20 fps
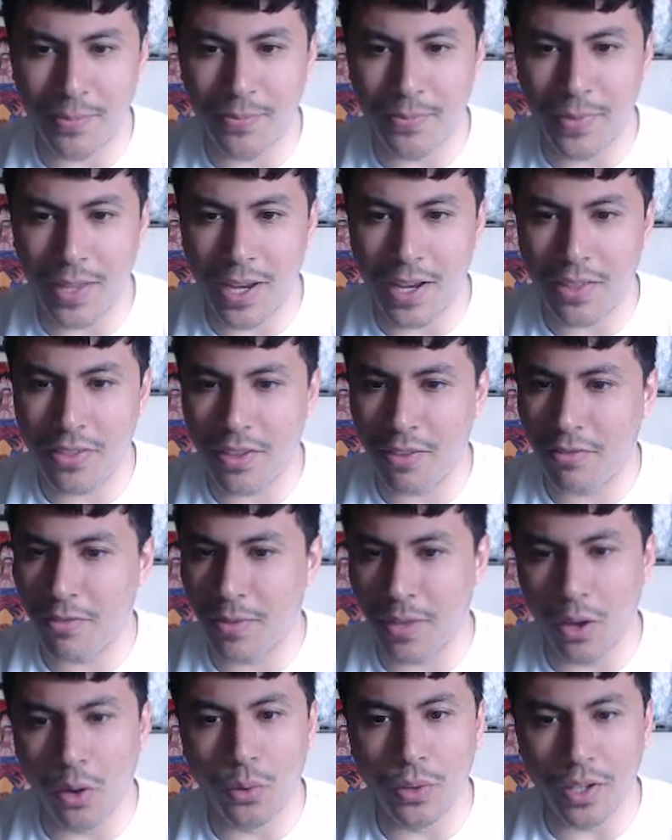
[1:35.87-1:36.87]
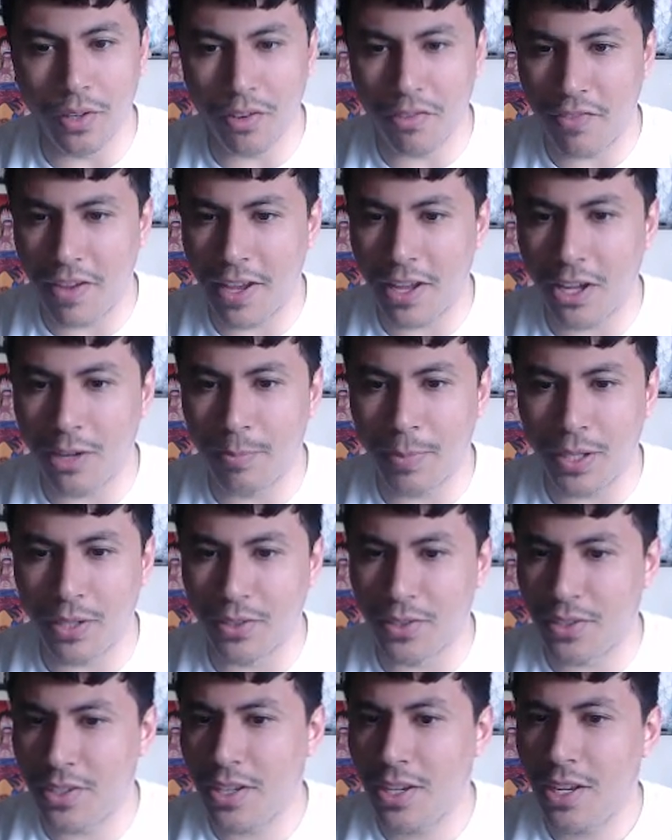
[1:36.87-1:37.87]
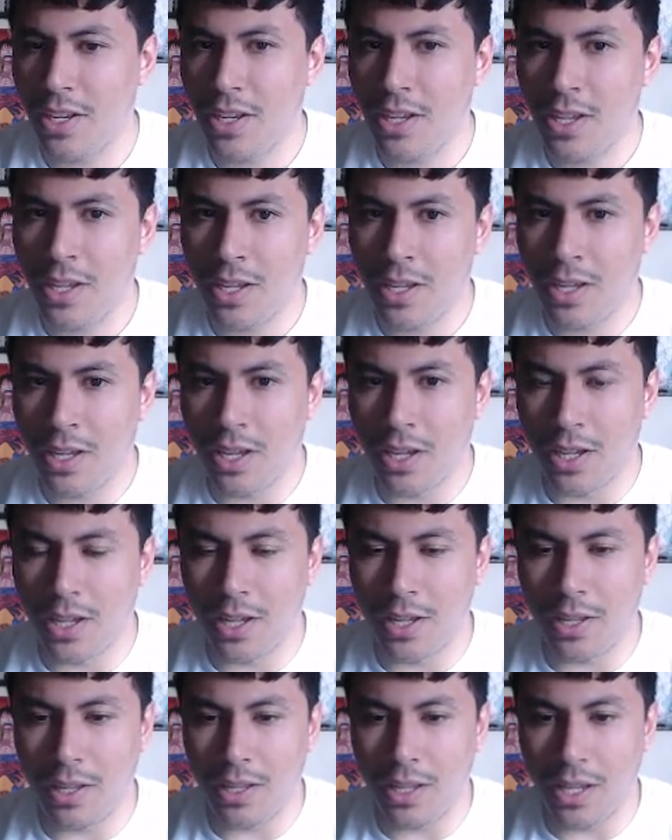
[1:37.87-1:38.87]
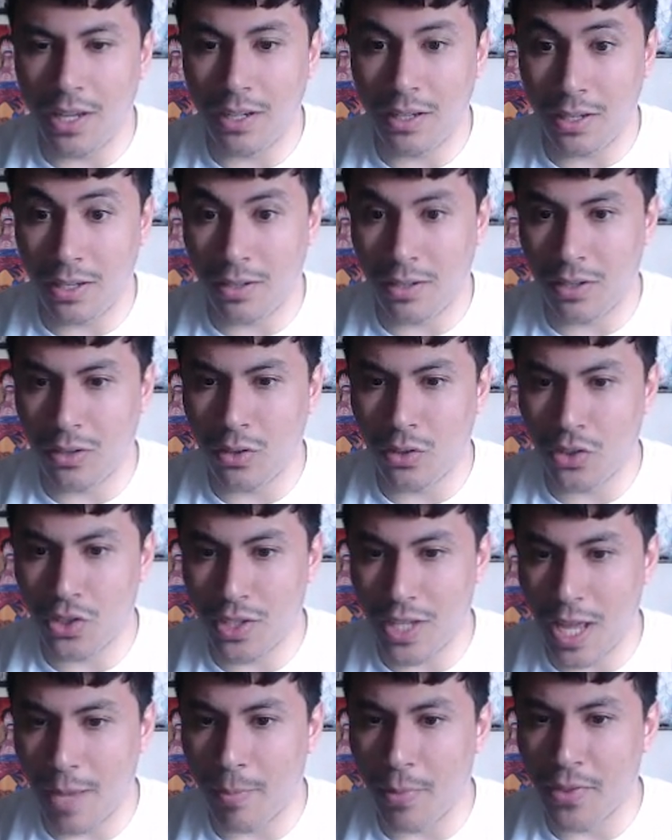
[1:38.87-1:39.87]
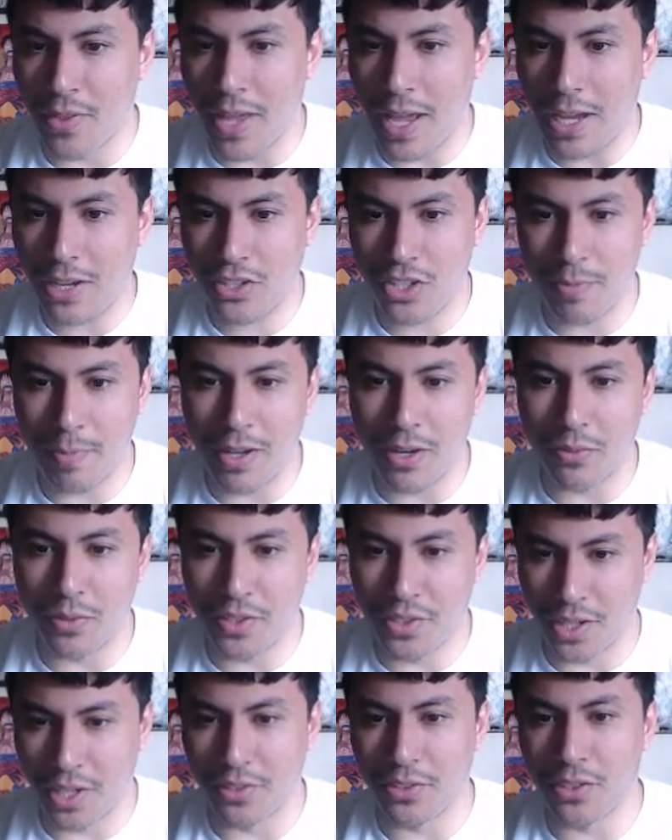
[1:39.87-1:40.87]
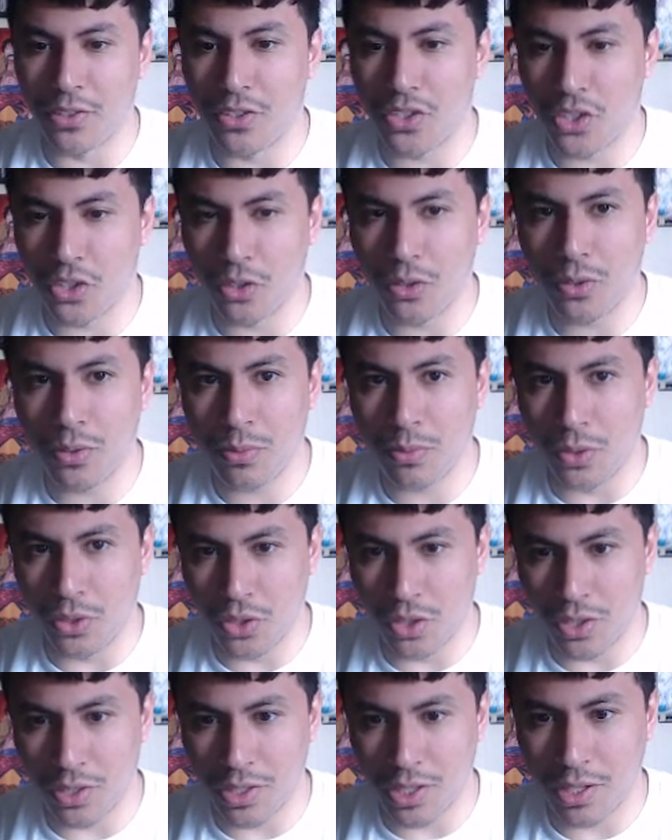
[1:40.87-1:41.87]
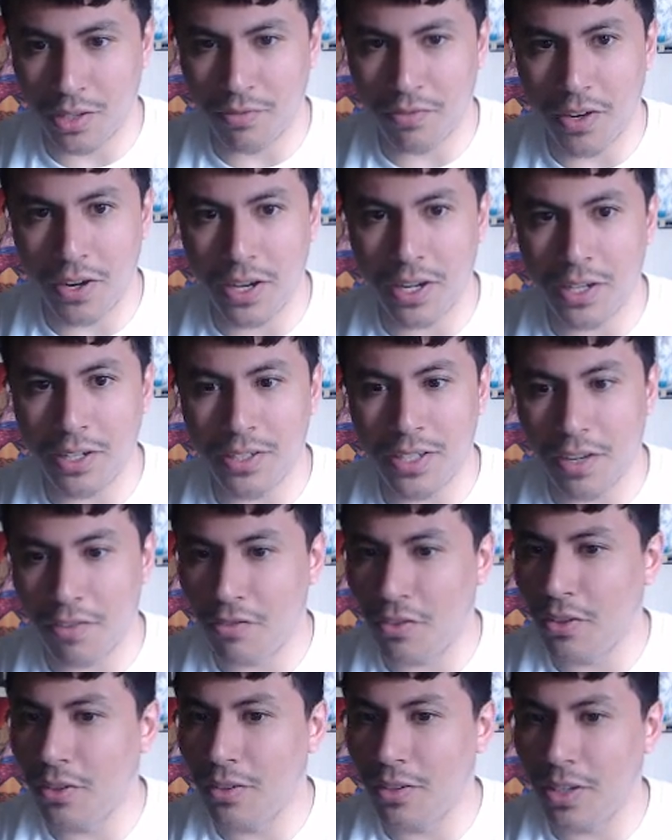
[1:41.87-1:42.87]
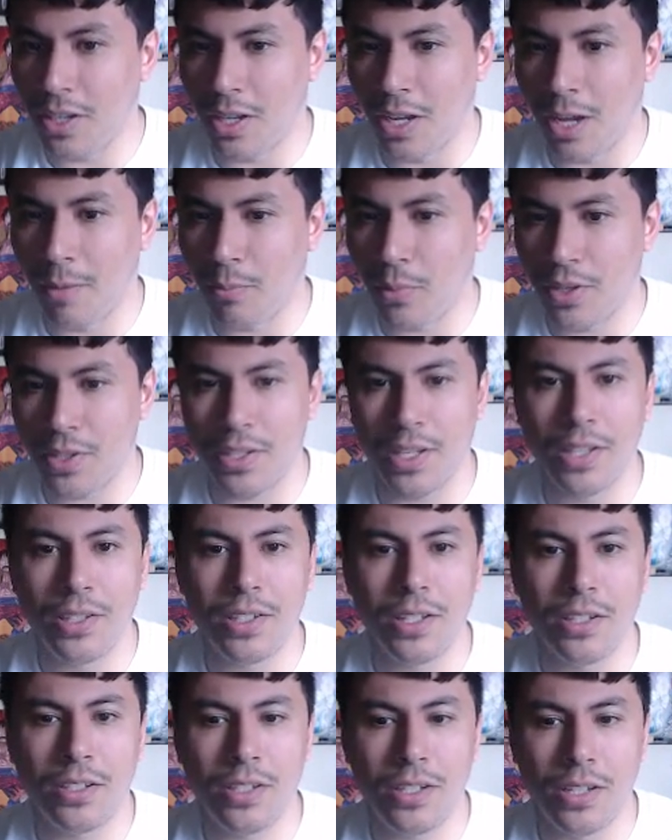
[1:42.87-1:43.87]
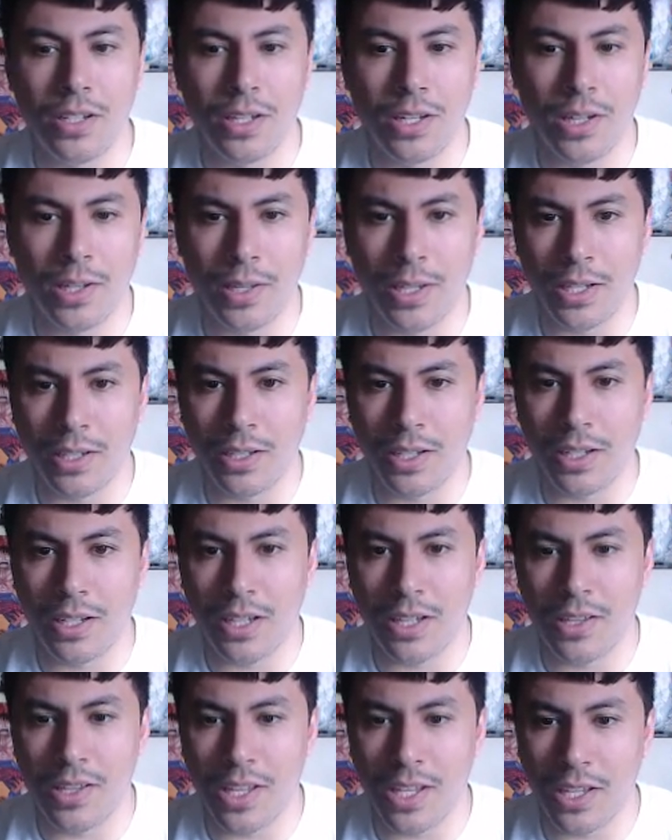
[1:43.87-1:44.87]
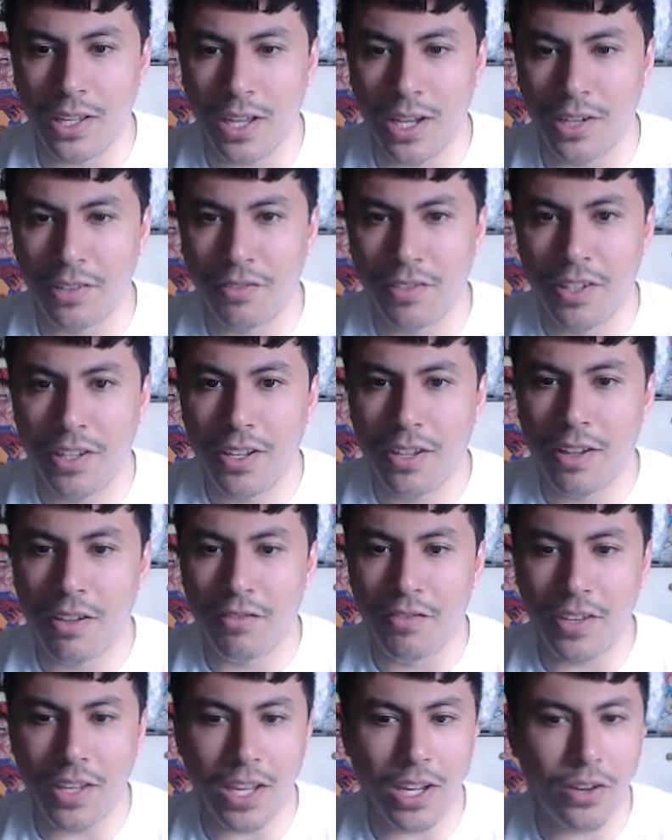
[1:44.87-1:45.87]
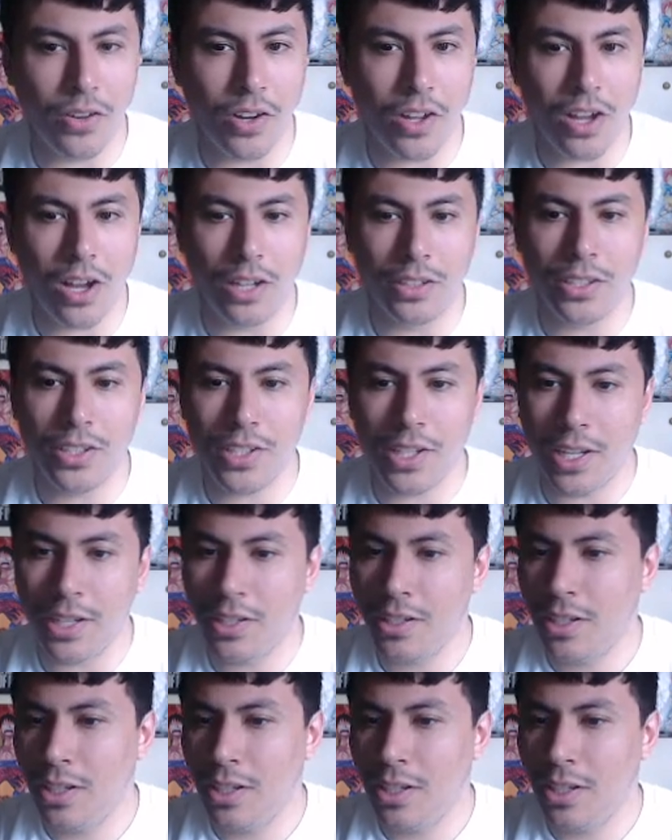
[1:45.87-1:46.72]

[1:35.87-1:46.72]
anything from the old era Vanguard, because, and not just that, but they actually made it redundant too, which is very different, unprecedented in the kind of V era card design.